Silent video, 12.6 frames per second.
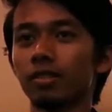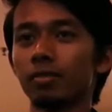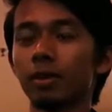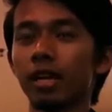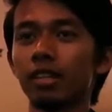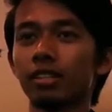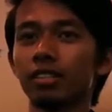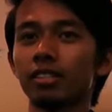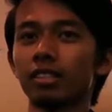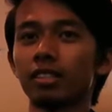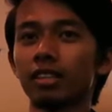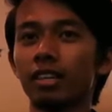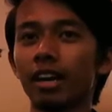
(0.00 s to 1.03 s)
But
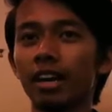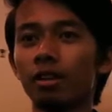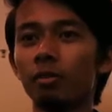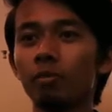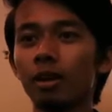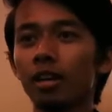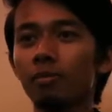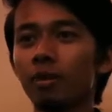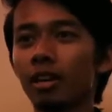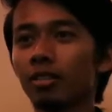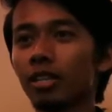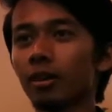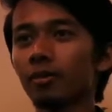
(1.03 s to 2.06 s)
I don't believe
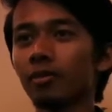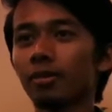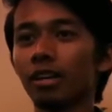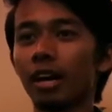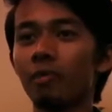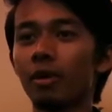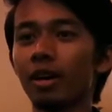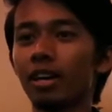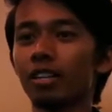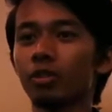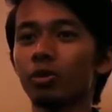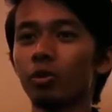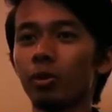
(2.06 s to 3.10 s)
myself I
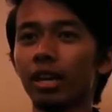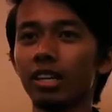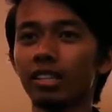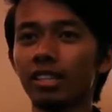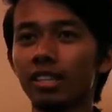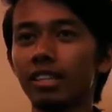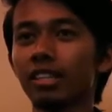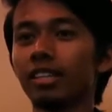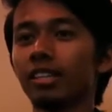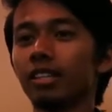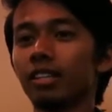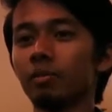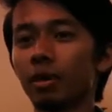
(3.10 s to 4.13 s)
managed to win
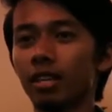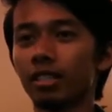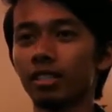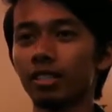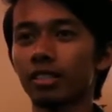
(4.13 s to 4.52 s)
the match.